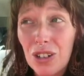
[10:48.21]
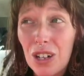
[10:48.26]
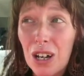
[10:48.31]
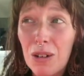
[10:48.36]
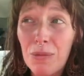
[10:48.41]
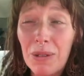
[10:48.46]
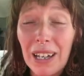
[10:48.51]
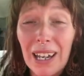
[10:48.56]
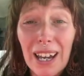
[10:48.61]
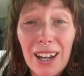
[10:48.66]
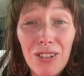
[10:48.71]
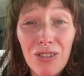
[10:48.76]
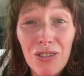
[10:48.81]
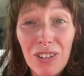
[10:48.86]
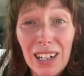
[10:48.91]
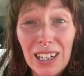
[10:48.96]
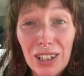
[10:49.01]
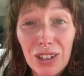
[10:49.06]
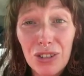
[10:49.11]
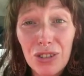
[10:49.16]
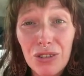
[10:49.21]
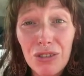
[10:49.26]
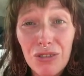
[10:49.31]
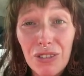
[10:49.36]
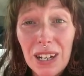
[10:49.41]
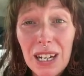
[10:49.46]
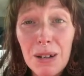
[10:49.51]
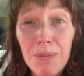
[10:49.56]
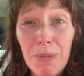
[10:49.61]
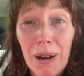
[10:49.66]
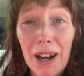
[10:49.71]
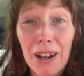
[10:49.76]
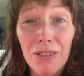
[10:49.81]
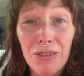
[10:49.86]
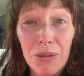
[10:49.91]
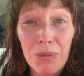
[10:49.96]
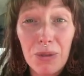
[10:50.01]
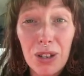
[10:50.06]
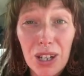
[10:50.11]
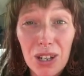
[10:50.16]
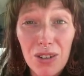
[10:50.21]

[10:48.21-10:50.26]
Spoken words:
and we're getting really good feedback from the